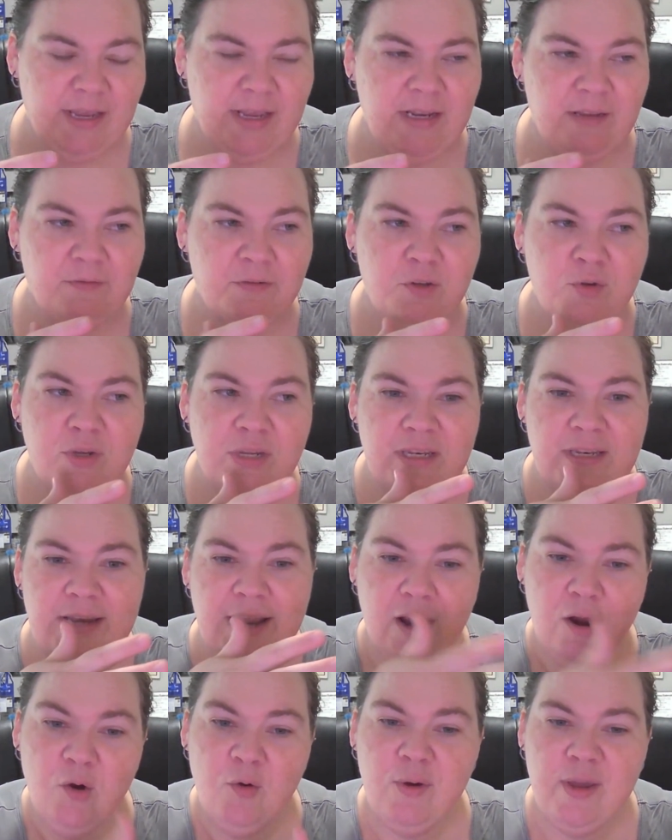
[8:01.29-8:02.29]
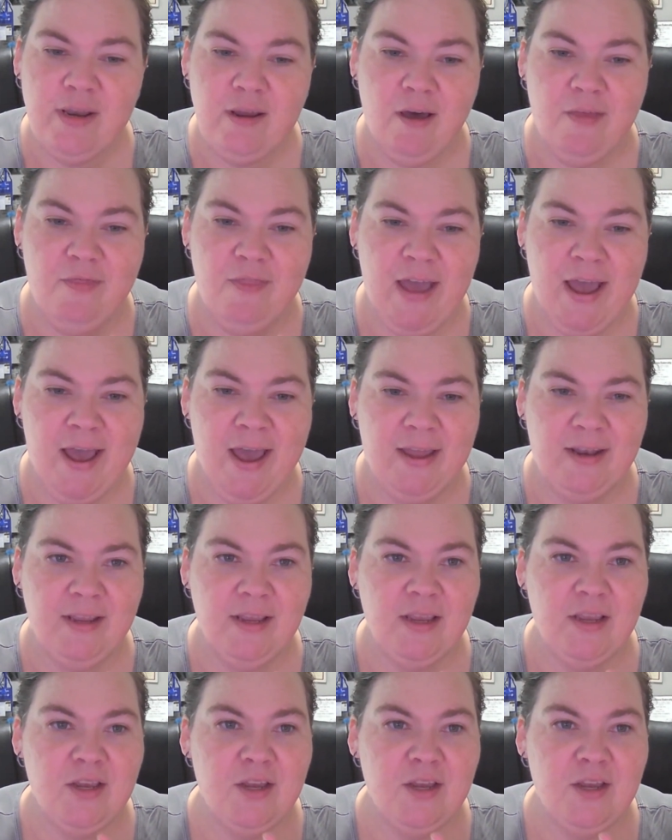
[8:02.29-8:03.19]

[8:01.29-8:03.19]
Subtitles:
And if you can narrow in on that,